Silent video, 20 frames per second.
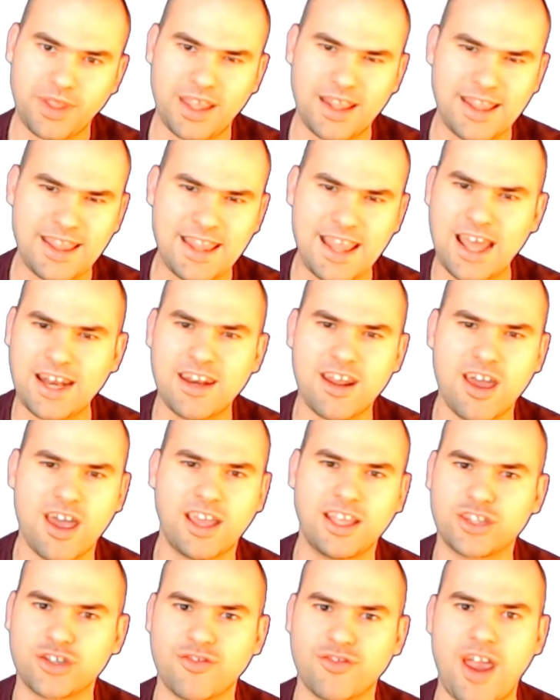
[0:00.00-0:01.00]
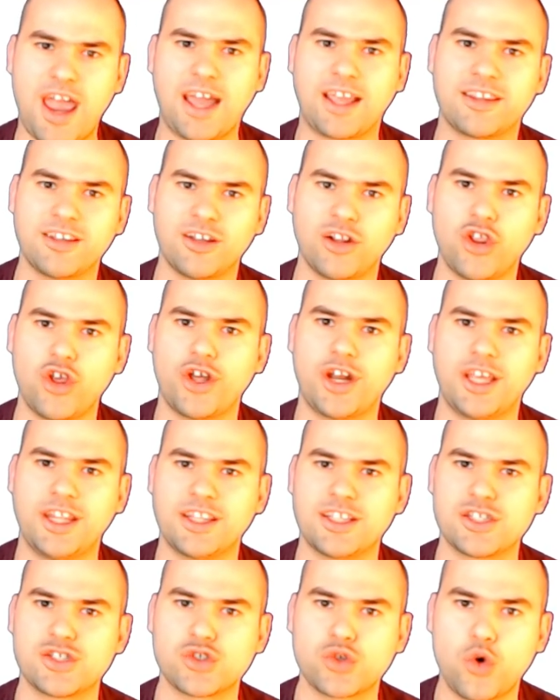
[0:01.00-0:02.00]
Nat and I interact a lot
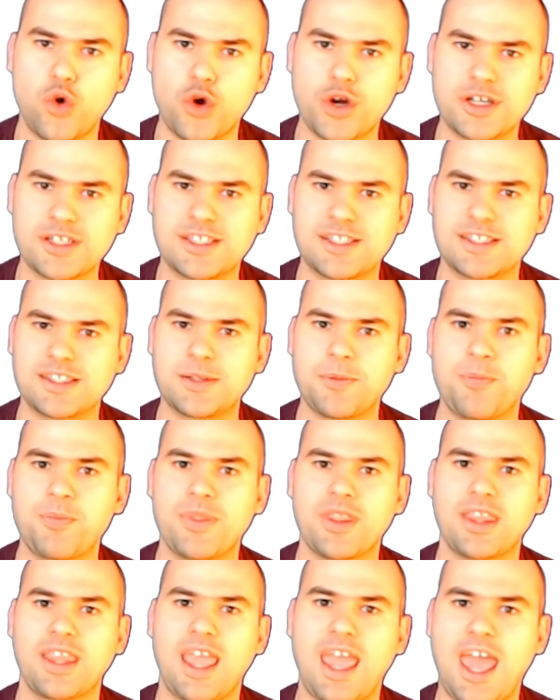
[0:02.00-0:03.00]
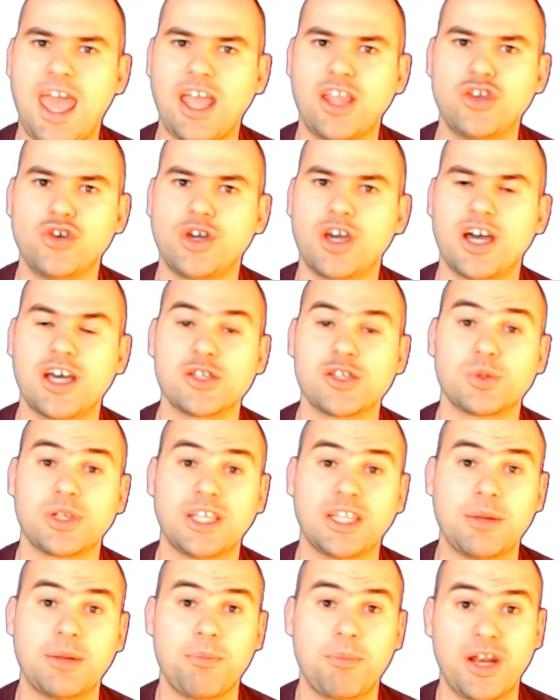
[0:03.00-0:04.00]
in this course and you guys will
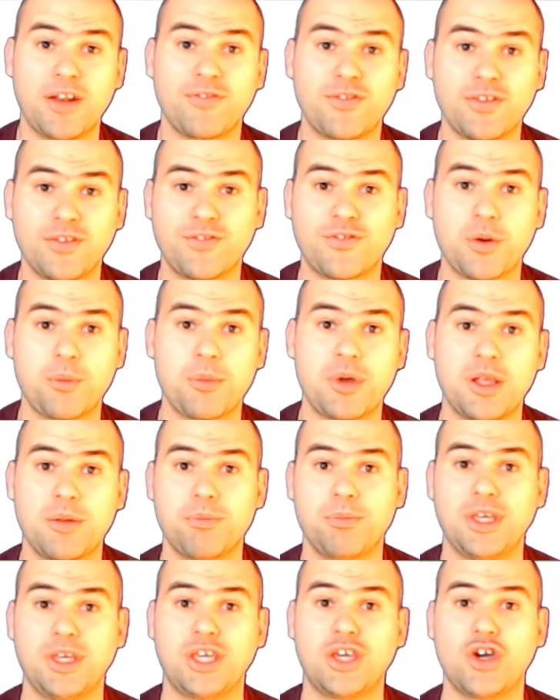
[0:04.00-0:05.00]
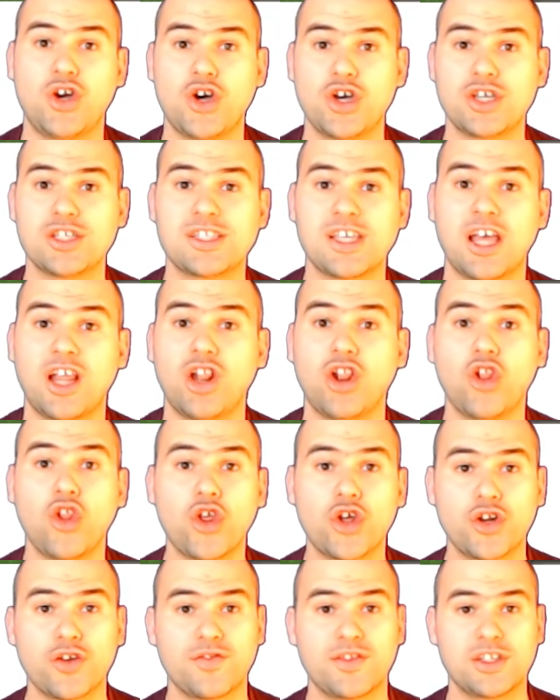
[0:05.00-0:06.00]
get the benefit from it because a
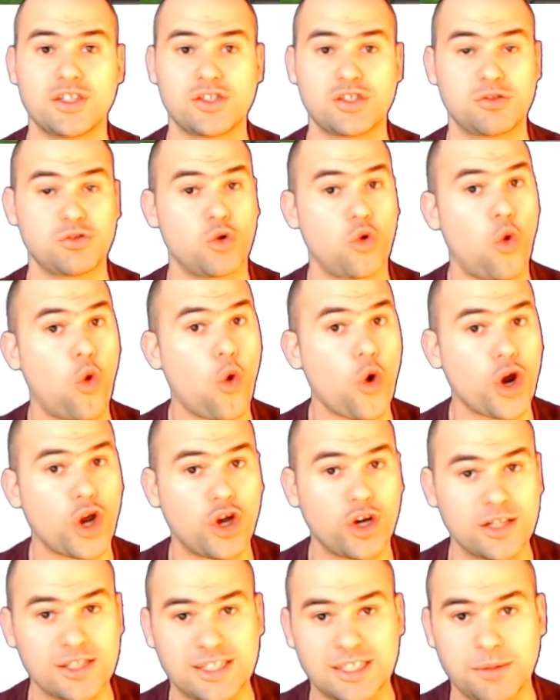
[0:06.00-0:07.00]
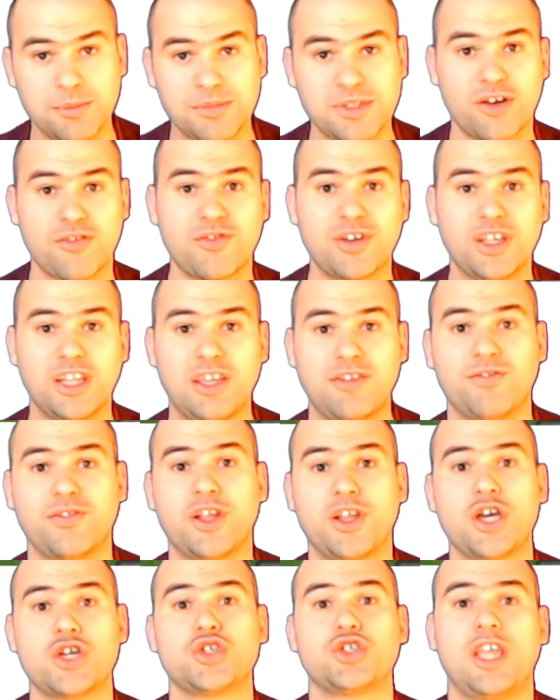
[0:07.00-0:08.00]
lot of the core concepts are really
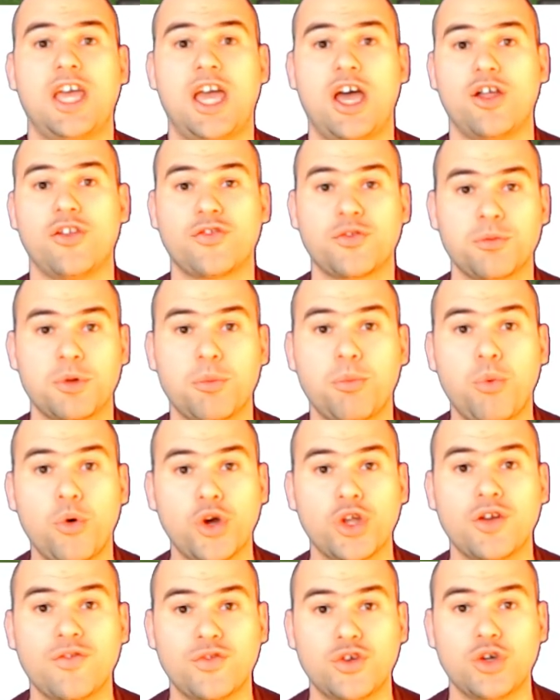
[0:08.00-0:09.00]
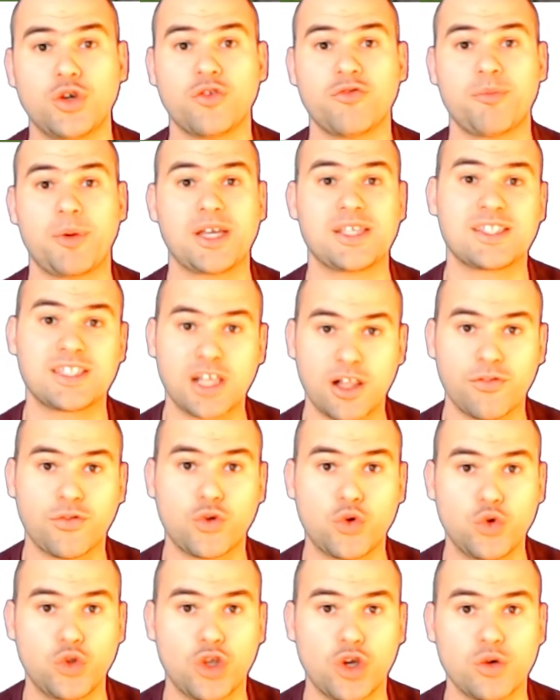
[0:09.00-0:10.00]
flushed out from the point of view of myself
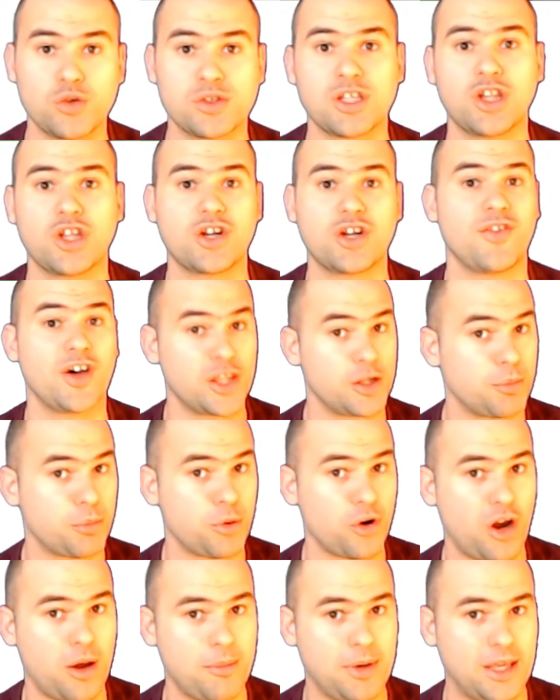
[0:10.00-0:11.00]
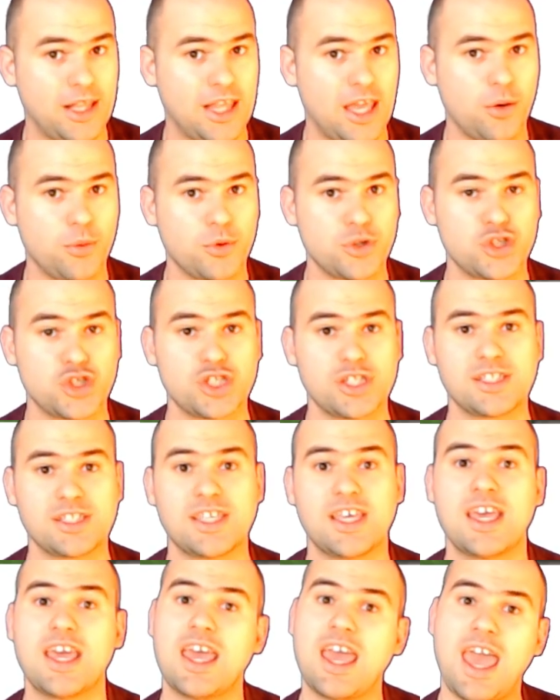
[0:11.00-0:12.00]
who knows a lot of other programming
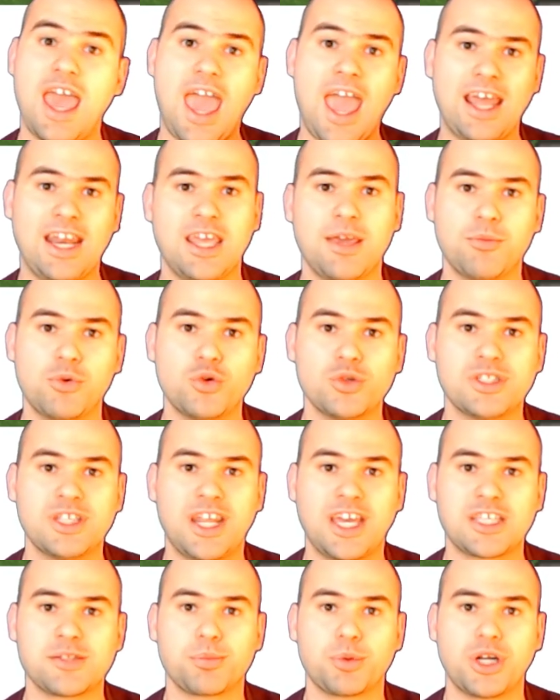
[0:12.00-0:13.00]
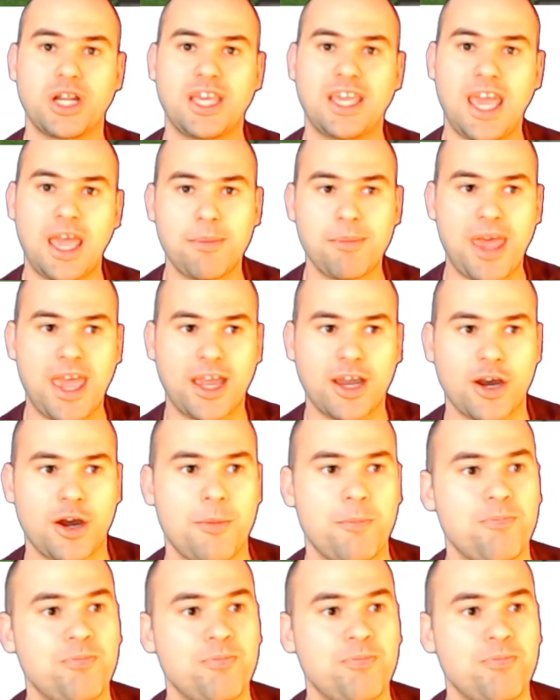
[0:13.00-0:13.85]
languages and him who's an expert in game maker.